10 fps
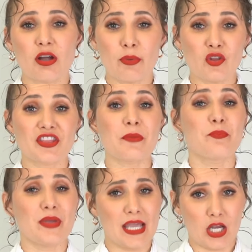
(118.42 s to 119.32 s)
about the
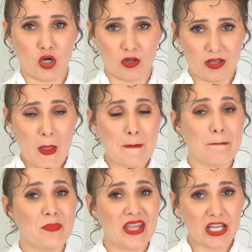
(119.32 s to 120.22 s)
B curl.
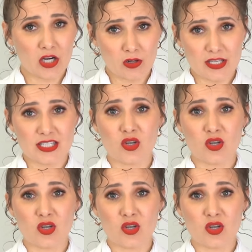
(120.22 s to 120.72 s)
B curl is